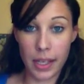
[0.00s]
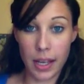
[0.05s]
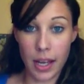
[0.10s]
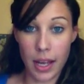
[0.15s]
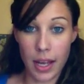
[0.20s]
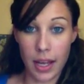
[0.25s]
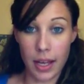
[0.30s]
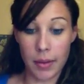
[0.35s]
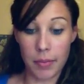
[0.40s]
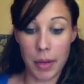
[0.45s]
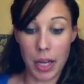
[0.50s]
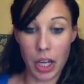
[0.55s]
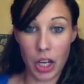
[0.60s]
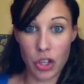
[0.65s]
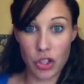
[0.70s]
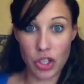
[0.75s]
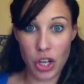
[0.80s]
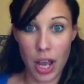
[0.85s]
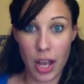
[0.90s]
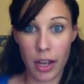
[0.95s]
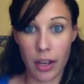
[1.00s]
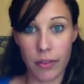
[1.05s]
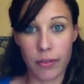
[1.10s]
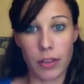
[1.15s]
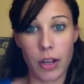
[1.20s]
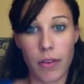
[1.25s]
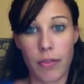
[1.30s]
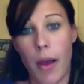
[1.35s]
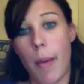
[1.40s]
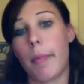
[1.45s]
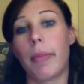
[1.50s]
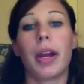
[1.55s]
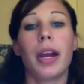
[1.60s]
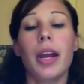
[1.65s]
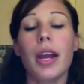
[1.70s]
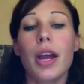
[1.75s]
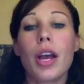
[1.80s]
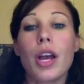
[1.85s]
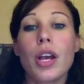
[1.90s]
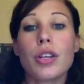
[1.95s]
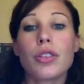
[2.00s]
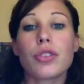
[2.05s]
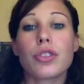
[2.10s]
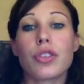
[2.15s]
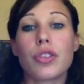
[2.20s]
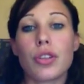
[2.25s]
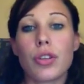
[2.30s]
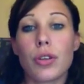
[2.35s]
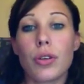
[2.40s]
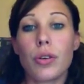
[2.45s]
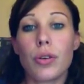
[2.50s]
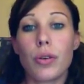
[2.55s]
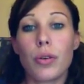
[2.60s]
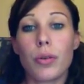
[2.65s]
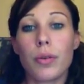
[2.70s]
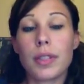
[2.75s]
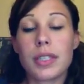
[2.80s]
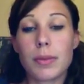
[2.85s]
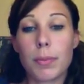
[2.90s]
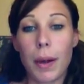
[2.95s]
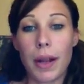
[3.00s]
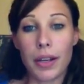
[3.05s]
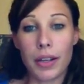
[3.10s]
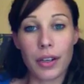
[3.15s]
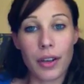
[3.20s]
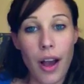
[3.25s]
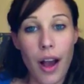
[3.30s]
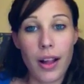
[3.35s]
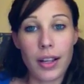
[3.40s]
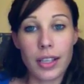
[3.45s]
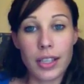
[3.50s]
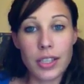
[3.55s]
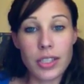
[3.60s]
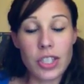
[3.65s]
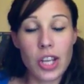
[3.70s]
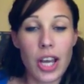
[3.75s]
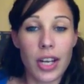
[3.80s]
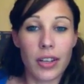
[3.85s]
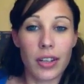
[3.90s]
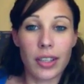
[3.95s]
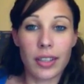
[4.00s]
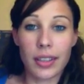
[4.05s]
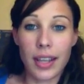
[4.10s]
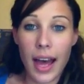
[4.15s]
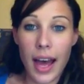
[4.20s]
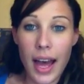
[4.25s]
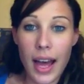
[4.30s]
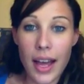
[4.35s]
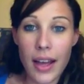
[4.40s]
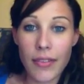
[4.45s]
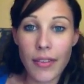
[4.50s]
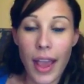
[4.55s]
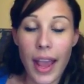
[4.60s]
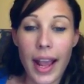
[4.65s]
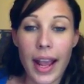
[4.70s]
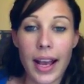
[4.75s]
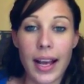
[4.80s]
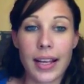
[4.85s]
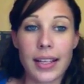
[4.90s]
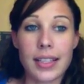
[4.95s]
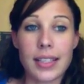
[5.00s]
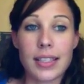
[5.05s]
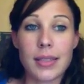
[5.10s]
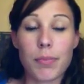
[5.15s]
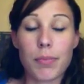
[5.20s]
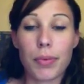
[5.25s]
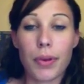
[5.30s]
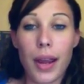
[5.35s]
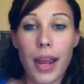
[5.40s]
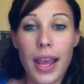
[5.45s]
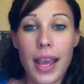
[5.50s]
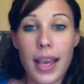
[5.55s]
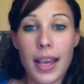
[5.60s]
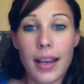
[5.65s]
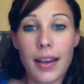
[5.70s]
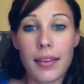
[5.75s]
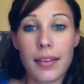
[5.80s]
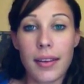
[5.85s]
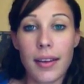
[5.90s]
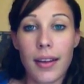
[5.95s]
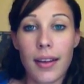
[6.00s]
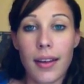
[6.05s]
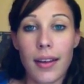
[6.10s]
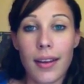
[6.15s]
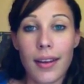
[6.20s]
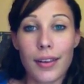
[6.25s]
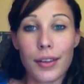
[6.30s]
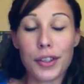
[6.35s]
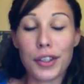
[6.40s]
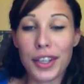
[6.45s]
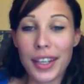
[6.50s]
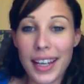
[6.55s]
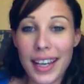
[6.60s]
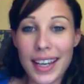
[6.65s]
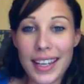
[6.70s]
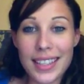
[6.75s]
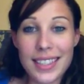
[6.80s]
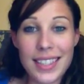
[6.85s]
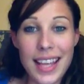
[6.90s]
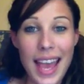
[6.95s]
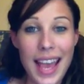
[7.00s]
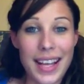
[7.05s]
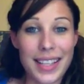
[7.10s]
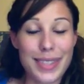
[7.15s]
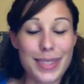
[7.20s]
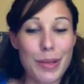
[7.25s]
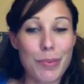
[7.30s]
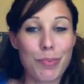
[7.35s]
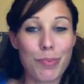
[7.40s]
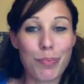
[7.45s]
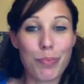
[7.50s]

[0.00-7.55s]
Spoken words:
a good chunk of November to spread her knowledge and her love and bring goodies and